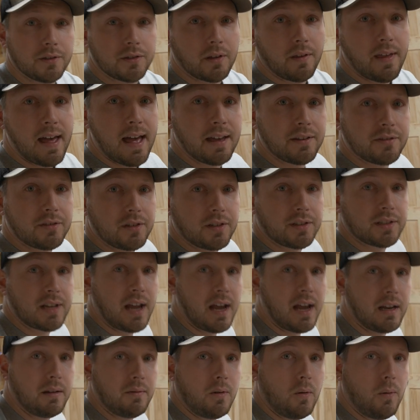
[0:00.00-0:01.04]
so that's just
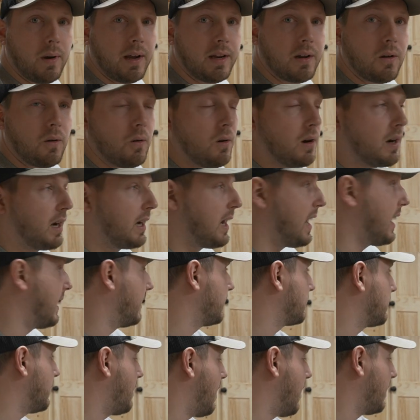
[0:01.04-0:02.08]
kind of a way to
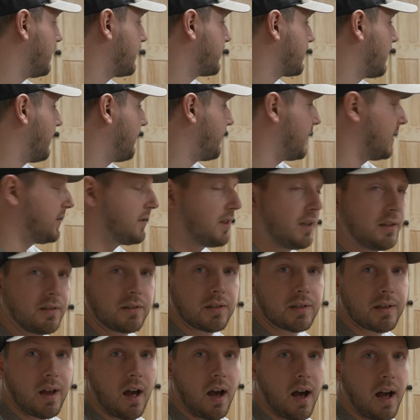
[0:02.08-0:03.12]
organize a lot of stuff that's in
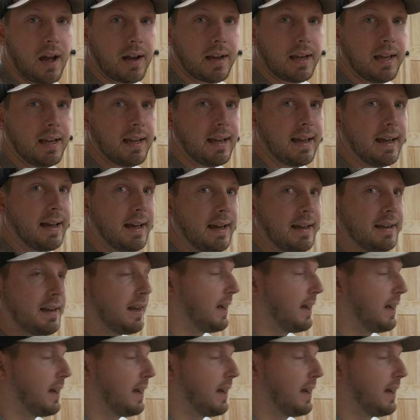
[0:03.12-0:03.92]
stock, and